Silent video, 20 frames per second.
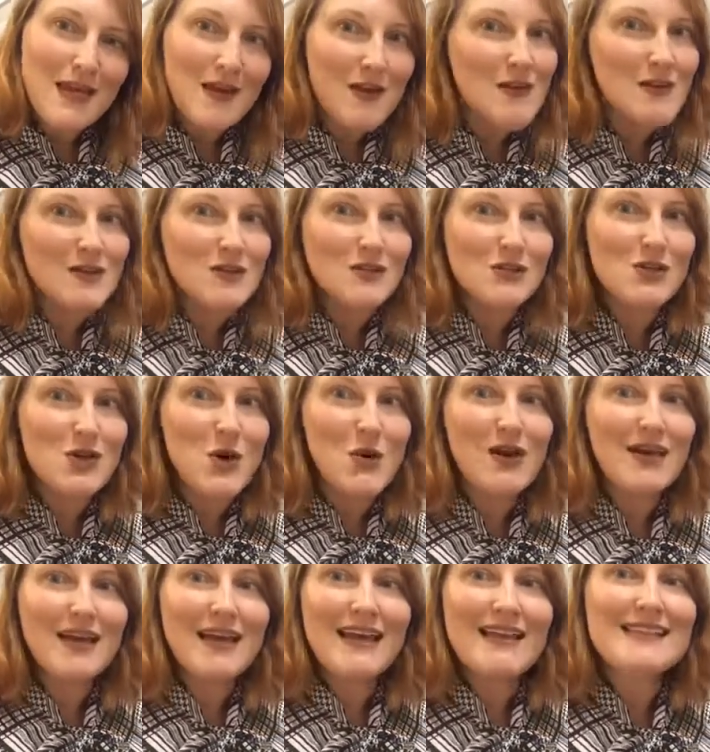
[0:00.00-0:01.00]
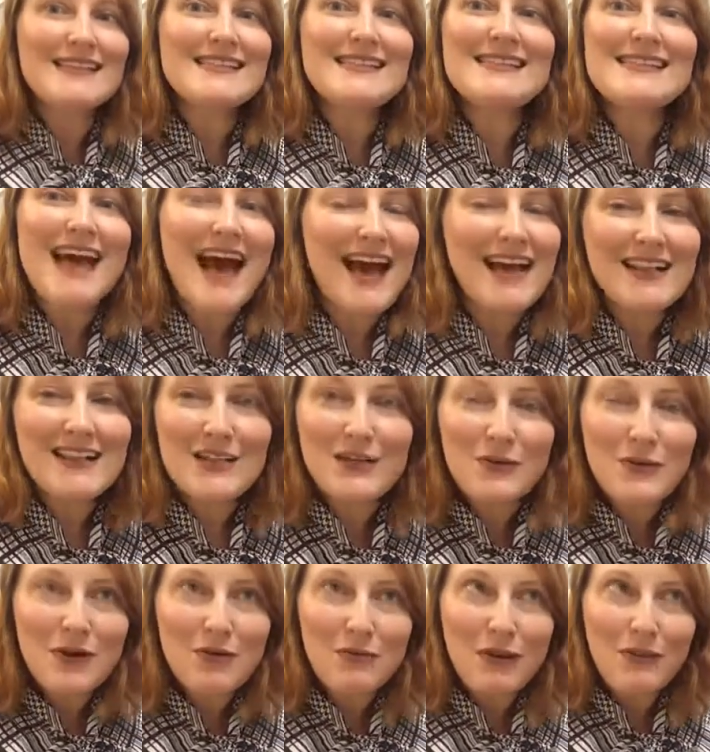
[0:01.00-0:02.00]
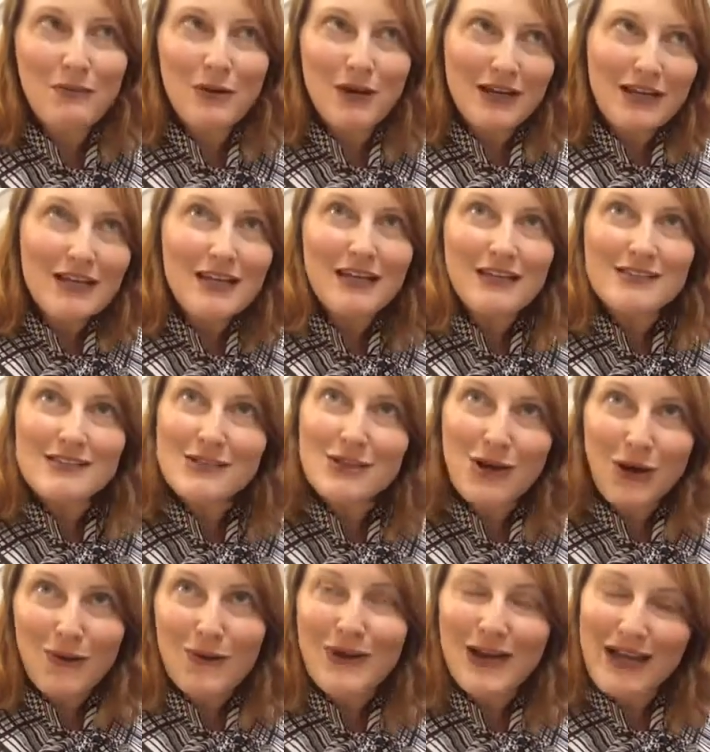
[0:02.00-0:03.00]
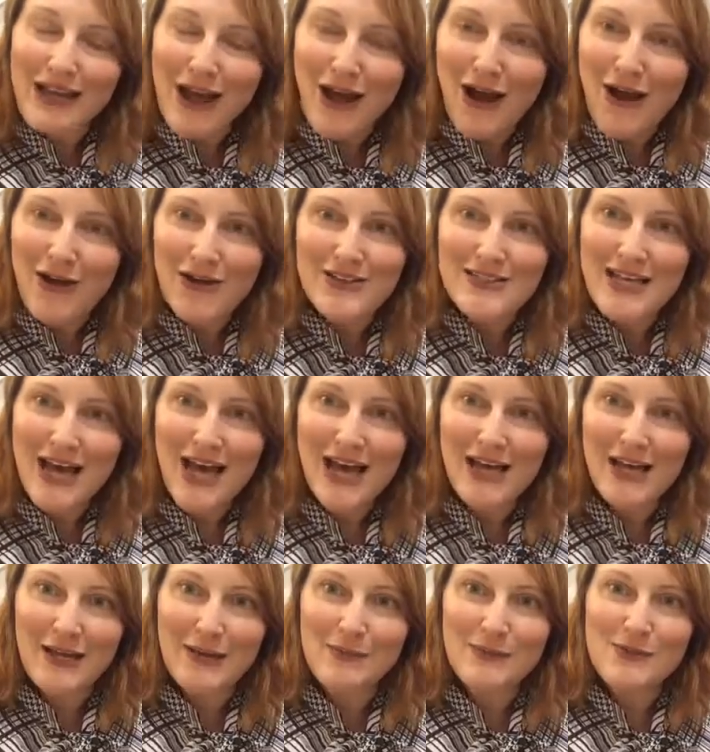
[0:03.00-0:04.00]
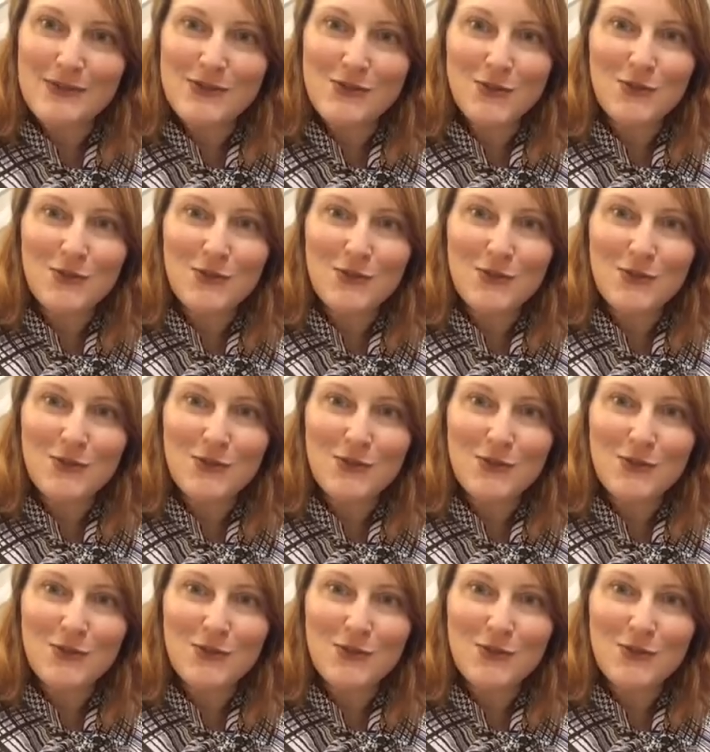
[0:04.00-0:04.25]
is knowing exactly where my money is going at all times.